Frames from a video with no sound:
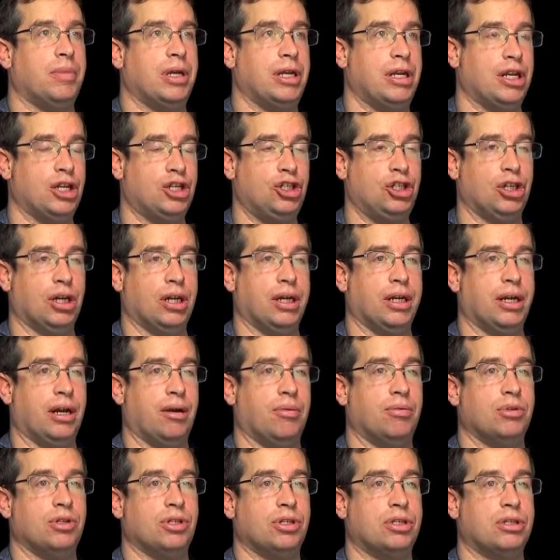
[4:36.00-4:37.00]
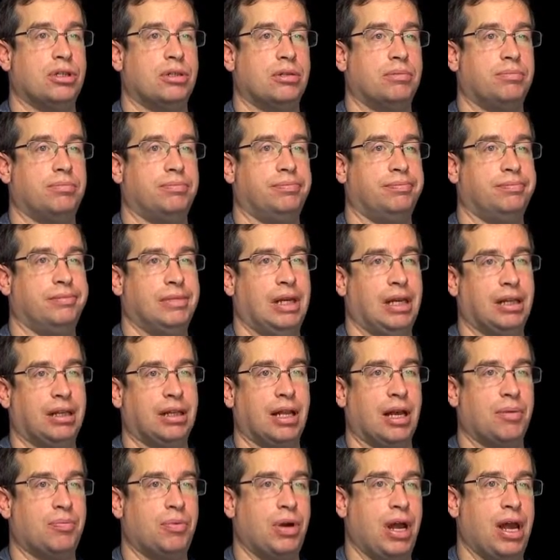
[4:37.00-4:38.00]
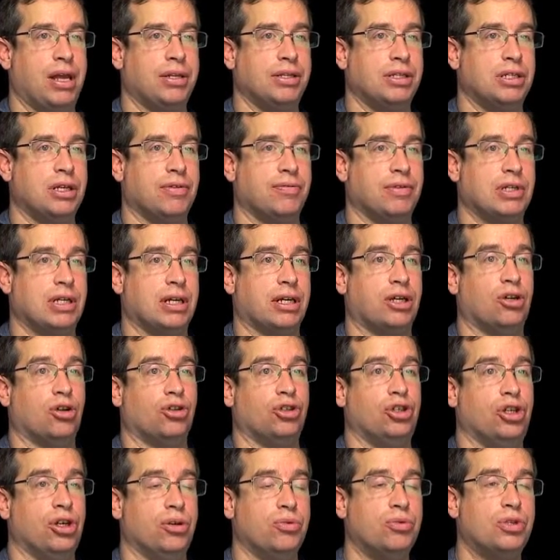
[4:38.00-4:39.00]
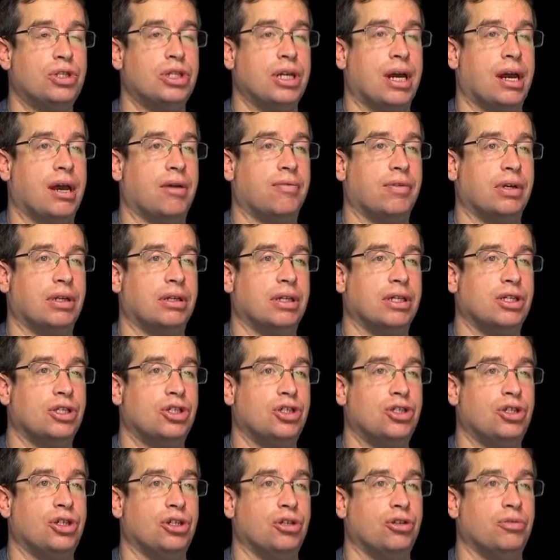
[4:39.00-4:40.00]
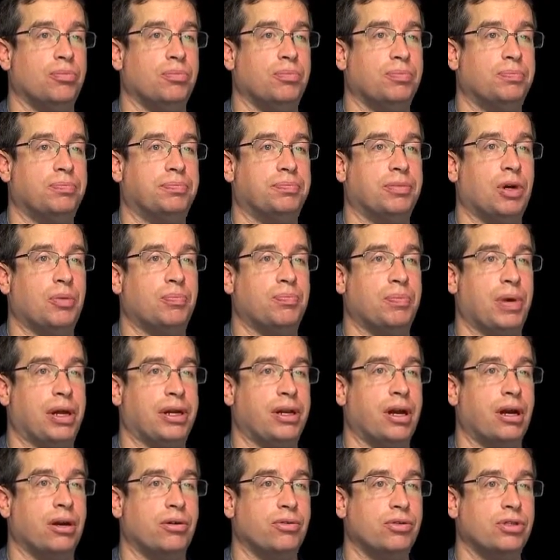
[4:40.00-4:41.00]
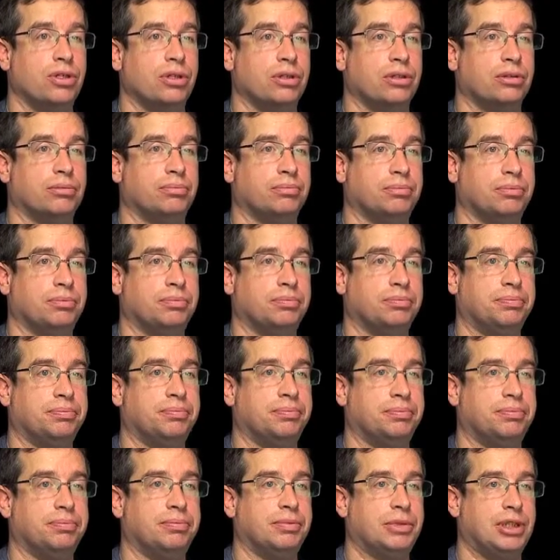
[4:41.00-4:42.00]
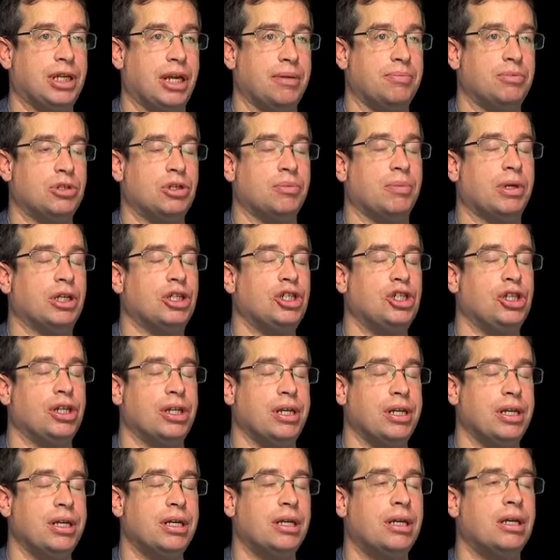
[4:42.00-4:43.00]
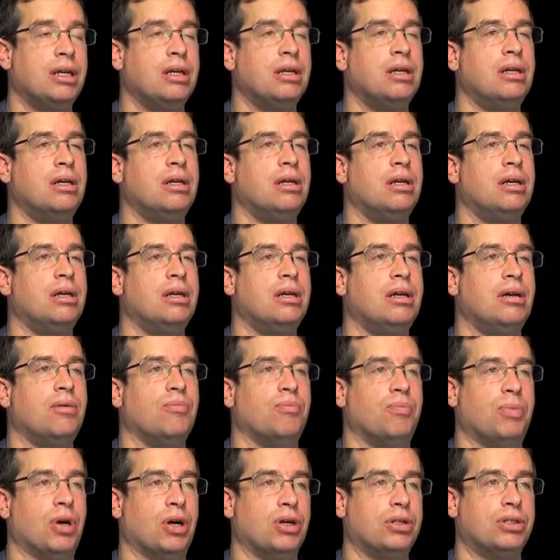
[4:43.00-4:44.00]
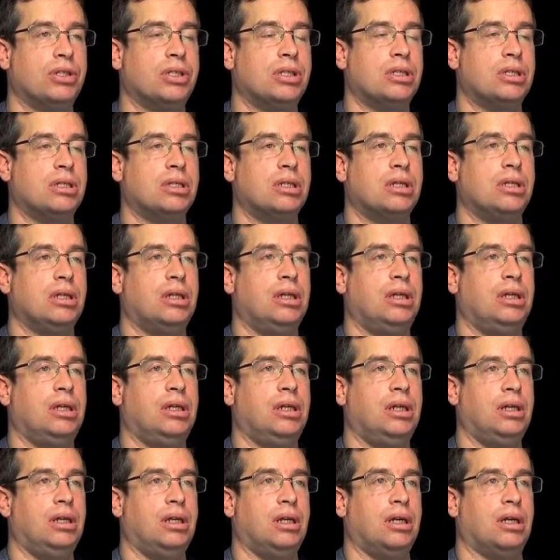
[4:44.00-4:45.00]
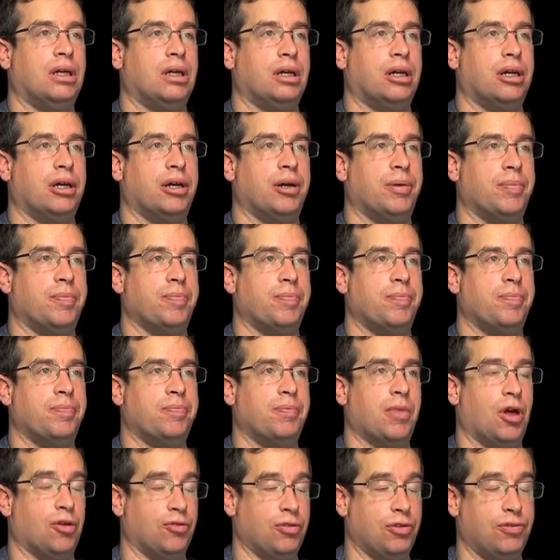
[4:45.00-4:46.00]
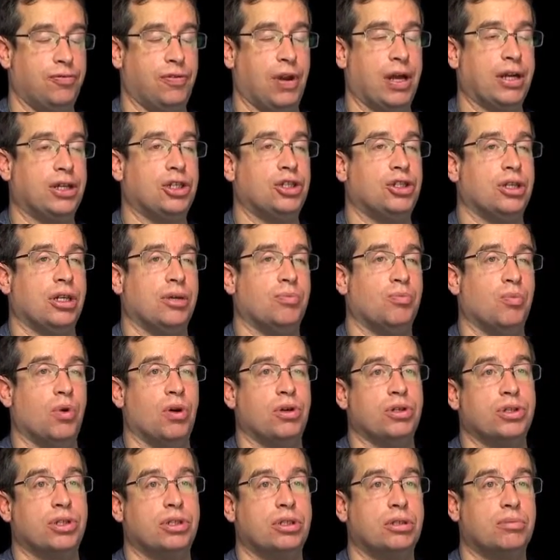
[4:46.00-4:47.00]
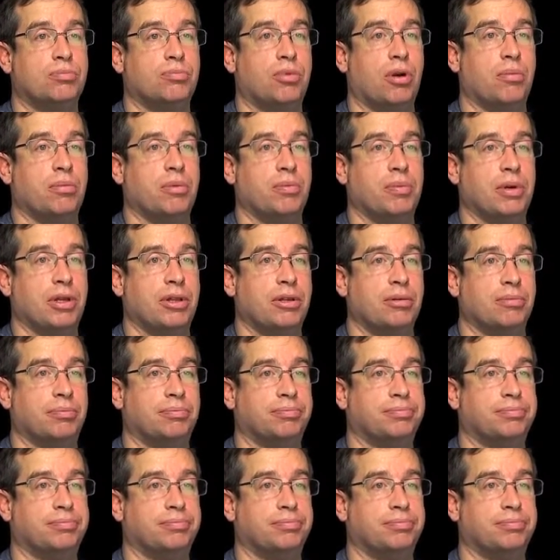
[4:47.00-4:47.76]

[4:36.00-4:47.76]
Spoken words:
Initially, I was a little apprehensive as I got used to having this tube up my nose and taped to my cheek. But on reflection, it was probably